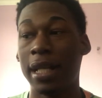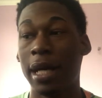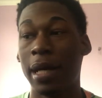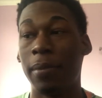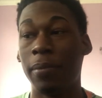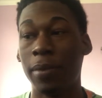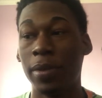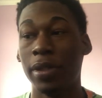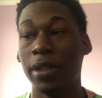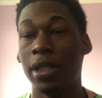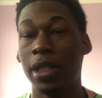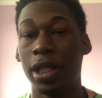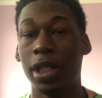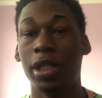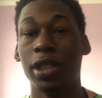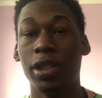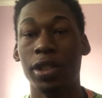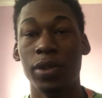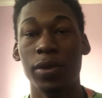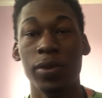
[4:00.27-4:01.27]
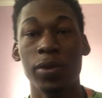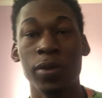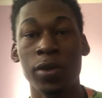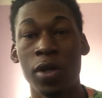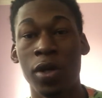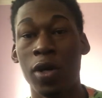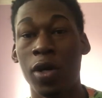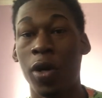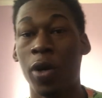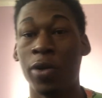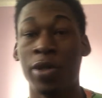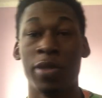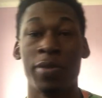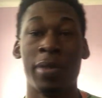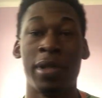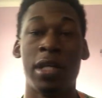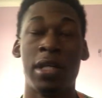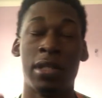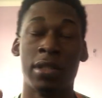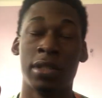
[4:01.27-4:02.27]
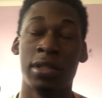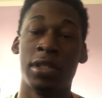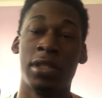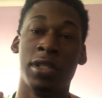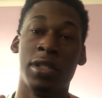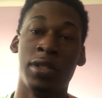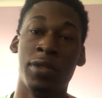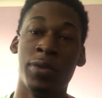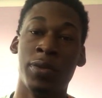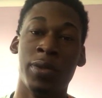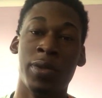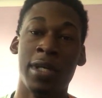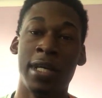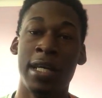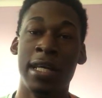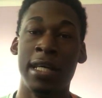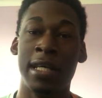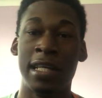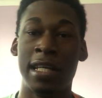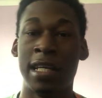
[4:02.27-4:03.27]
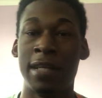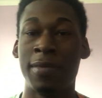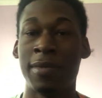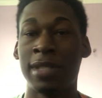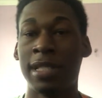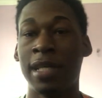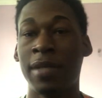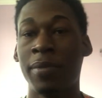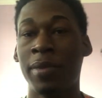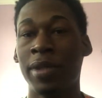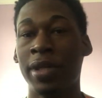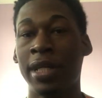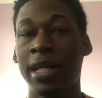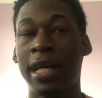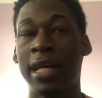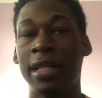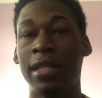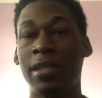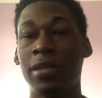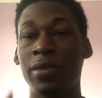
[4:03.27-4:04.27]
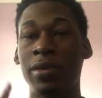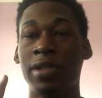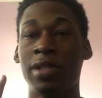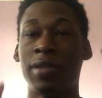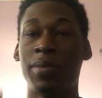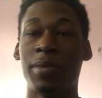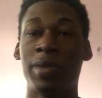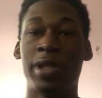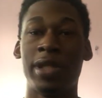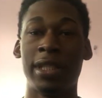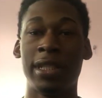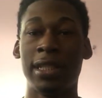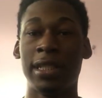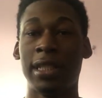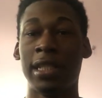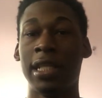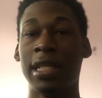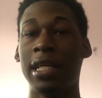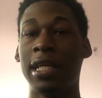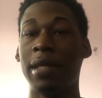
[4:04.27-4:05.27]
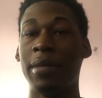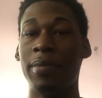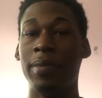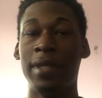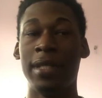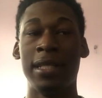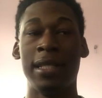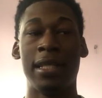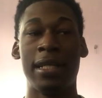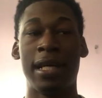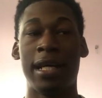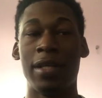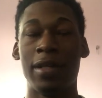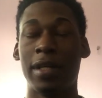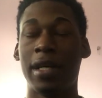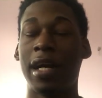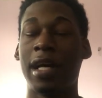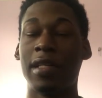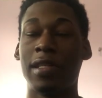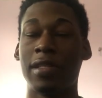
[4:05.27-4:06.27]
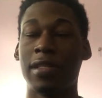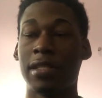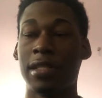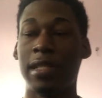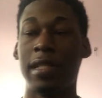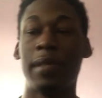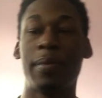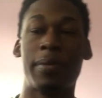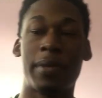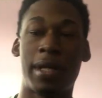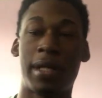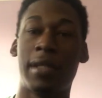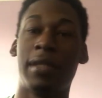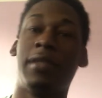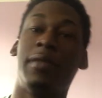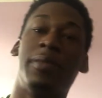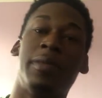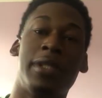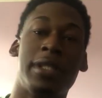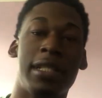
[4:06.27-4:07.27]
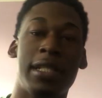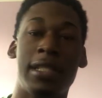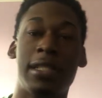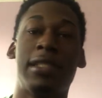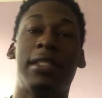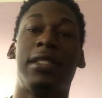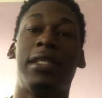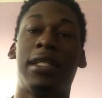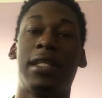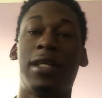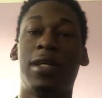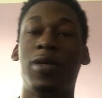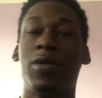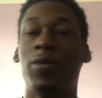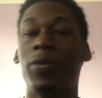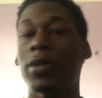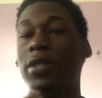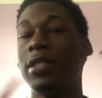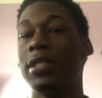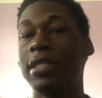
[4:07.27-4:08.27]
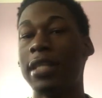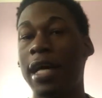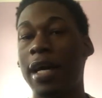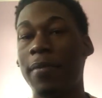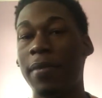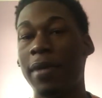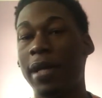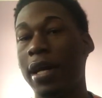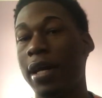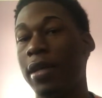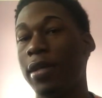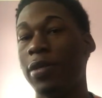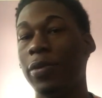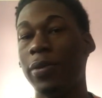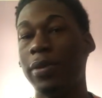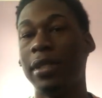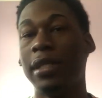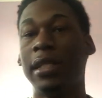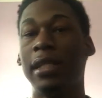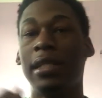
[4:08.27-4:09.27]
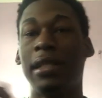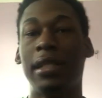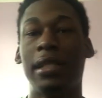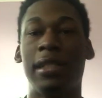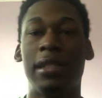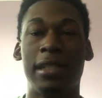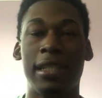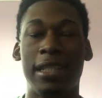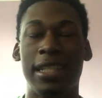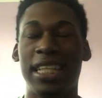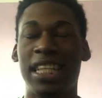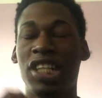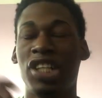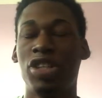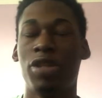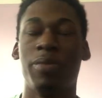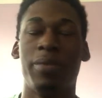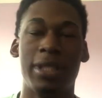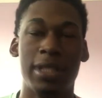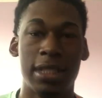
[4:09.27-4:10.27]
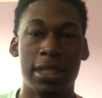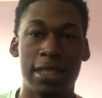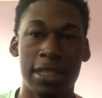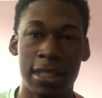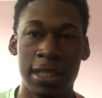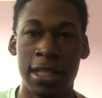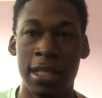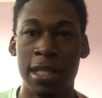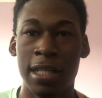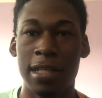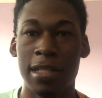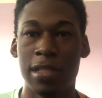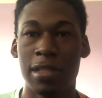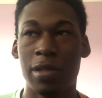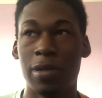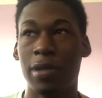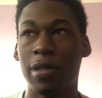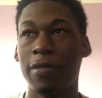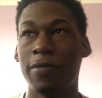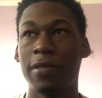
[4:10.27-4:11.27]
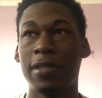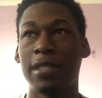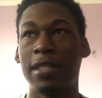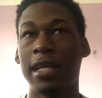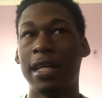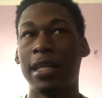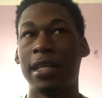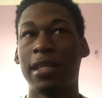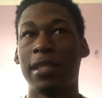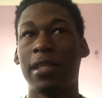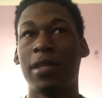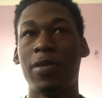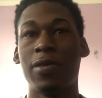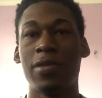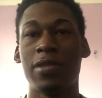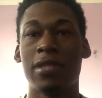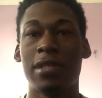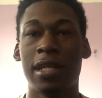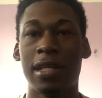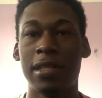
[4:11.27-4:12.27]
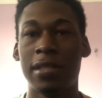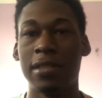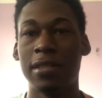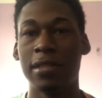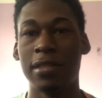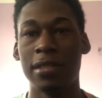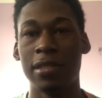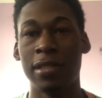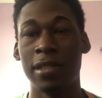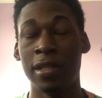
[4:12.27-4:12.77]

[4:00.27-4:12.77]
that money on you, or it belongs to you. You know what I'm saying? But you gotta do it smart, meaning that you can't just dip all the money into the account one time. You gotta do it little in increments. So if it's like $1,000,